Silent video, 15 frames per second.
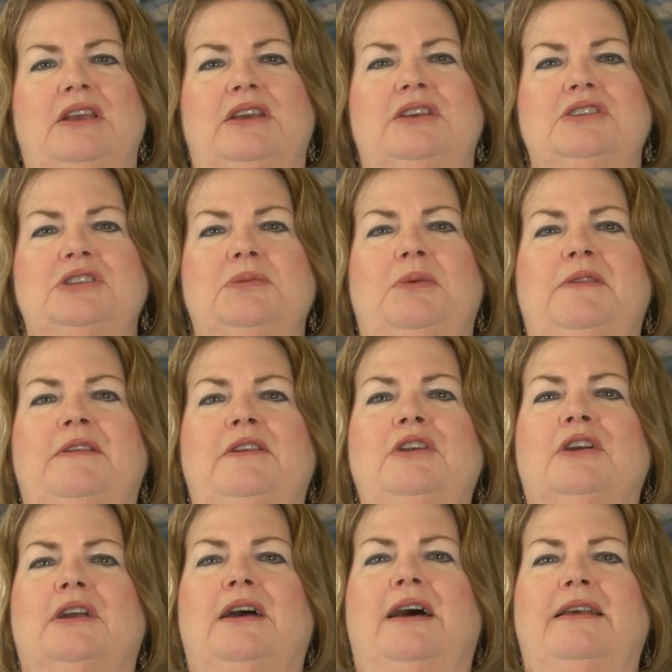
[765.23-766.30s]
She was in
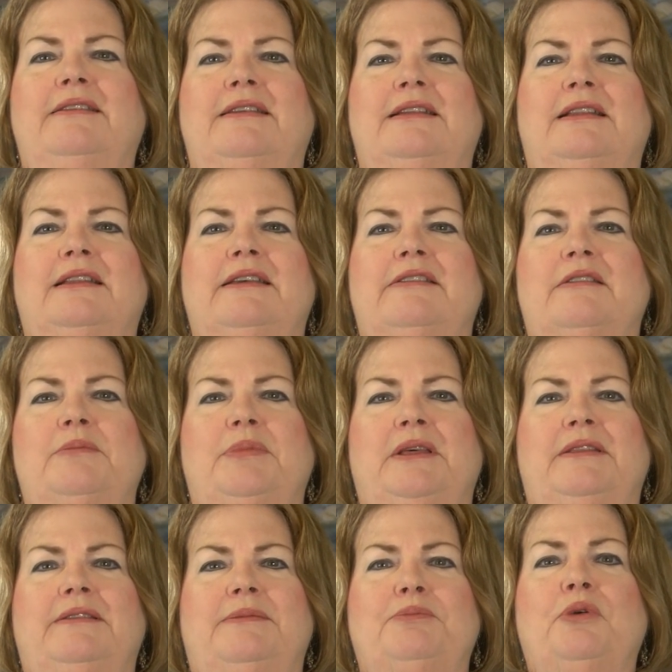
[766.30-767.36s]
her cousin
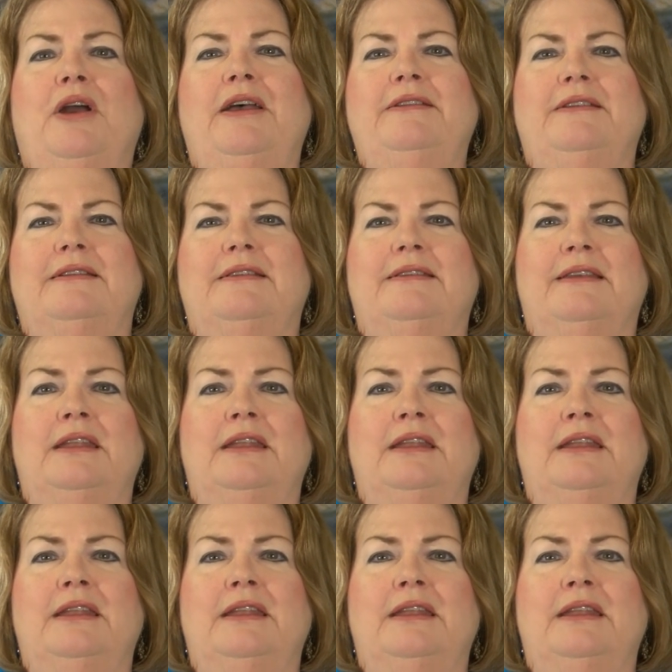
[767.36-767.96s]
Elizabeth's presence,